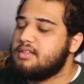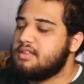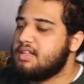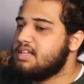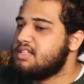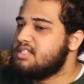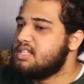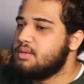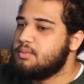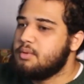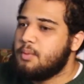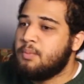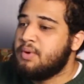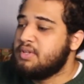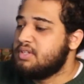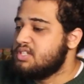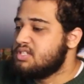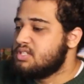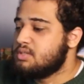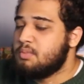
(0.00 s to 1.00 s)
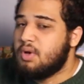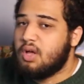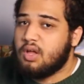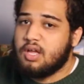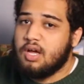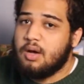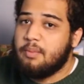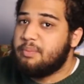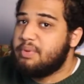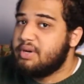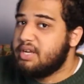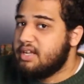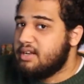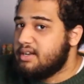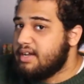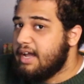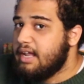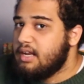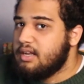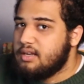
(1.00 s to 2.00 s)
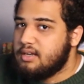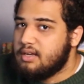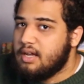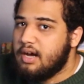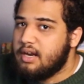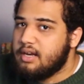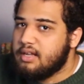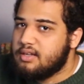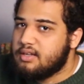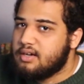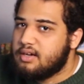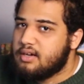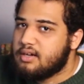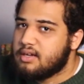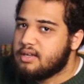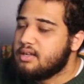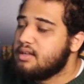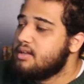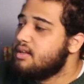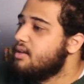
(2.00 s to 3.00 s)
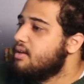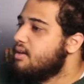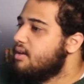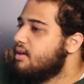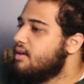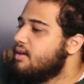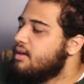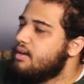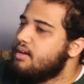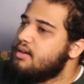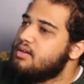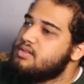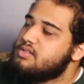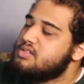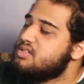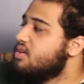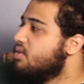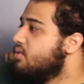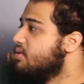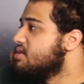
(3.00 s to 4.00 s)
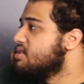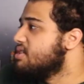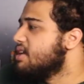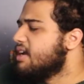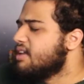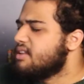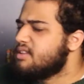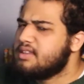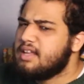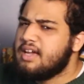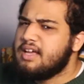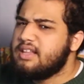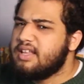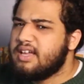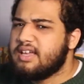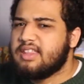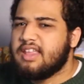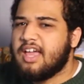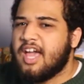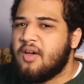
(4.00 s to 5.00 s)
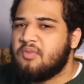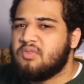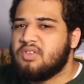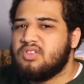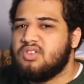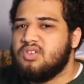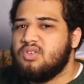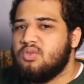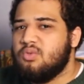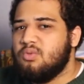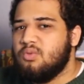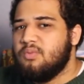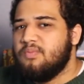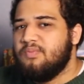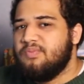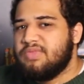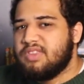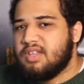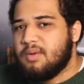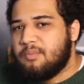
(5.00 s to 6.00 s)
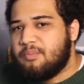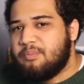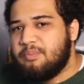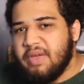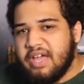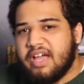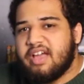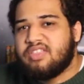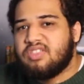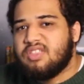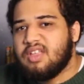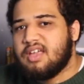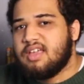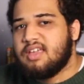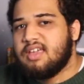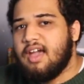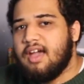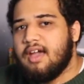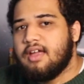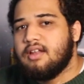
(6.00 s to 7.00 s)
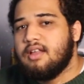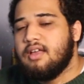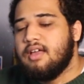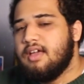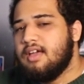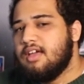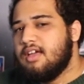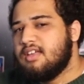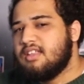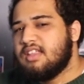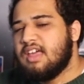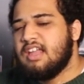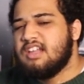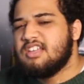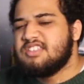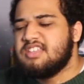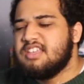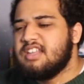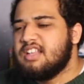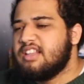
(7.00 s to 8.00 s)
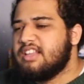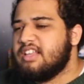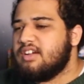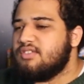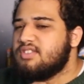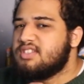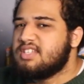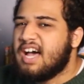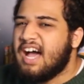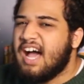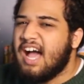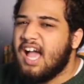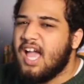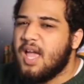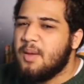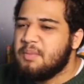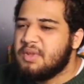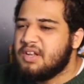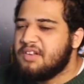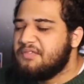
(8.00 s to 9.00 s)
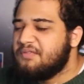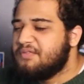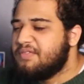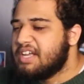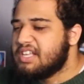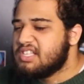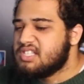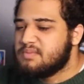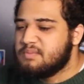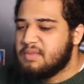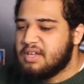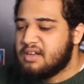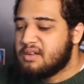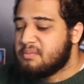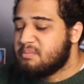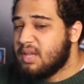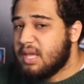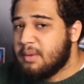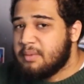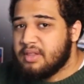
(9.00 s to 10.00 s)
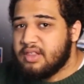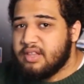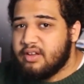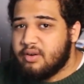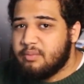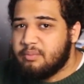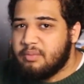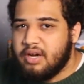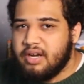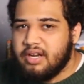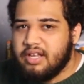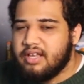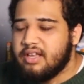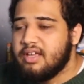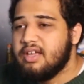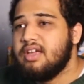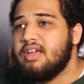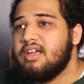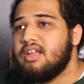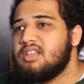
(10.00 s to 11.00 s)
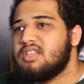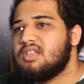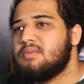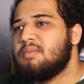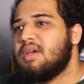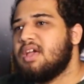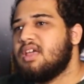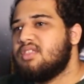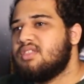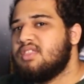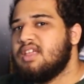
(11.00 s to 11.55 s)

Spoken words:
they teamed up with this small company, Naughty Dog. So it's not like they have to do the big thing yet. They just need a little time and investment, maybe a little money, to make